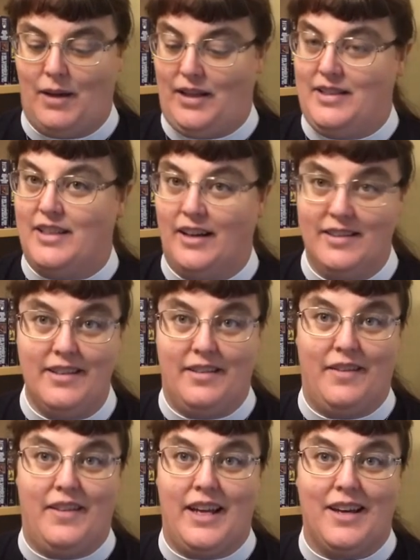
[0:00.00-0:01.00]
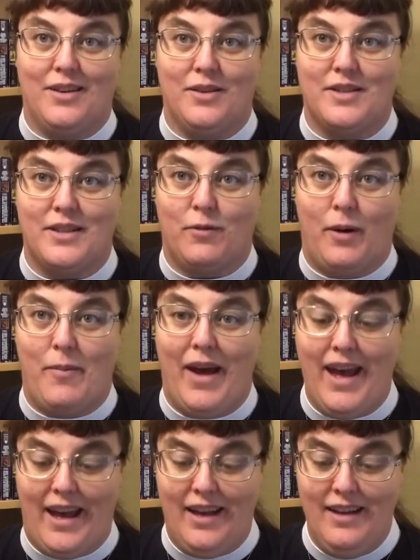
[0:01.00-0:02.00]
12 theaters, if we
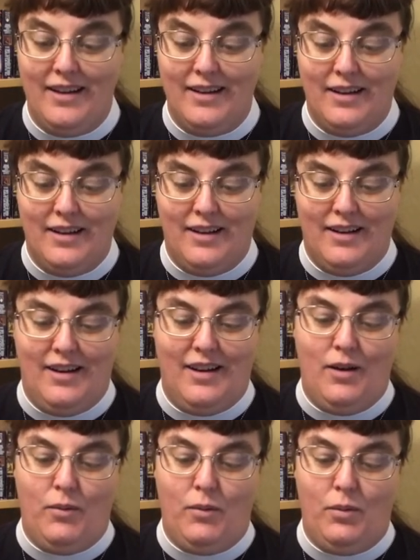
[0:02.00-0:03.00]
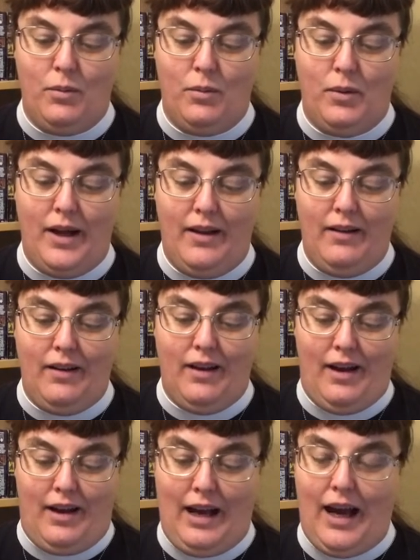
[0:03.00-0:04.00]
may. Well,
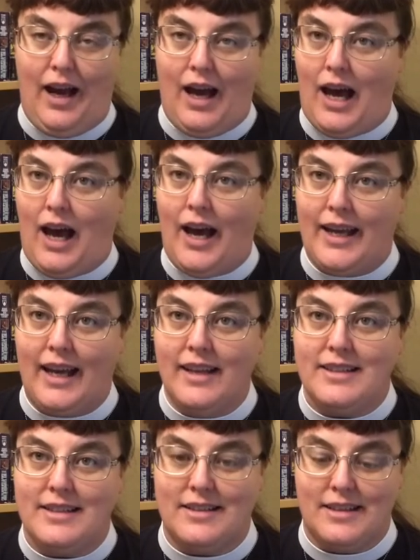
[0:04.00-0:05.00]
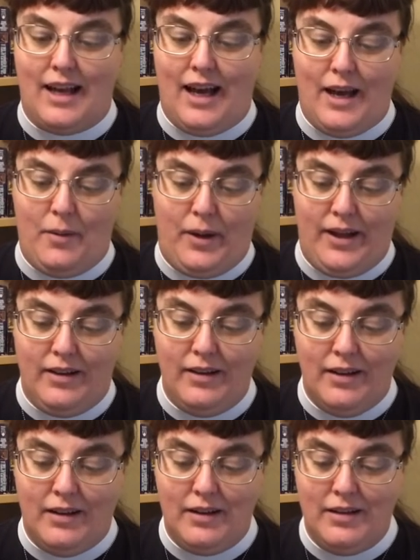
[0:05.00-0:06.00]
I guess I will,
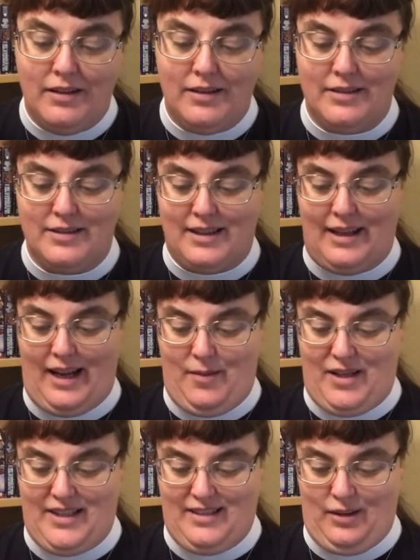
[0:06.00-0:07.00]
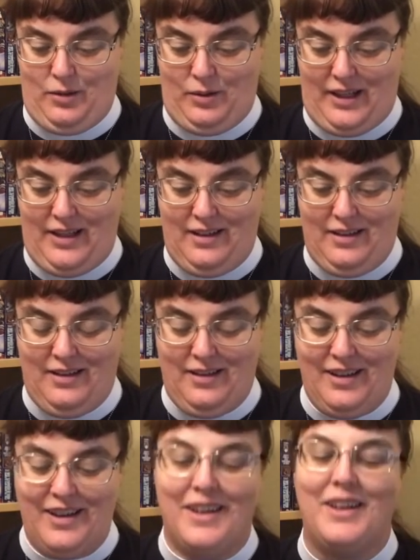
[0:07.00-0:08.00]
said Amy slowly.
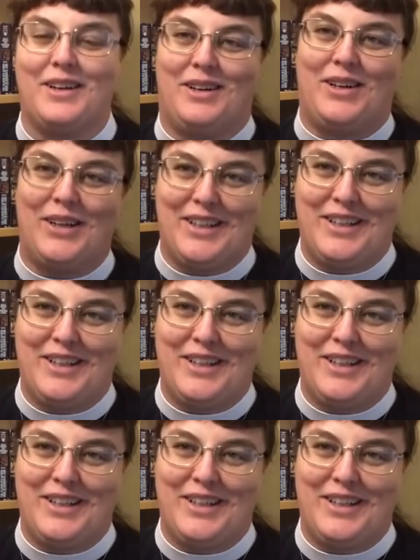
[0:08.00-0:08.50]
Good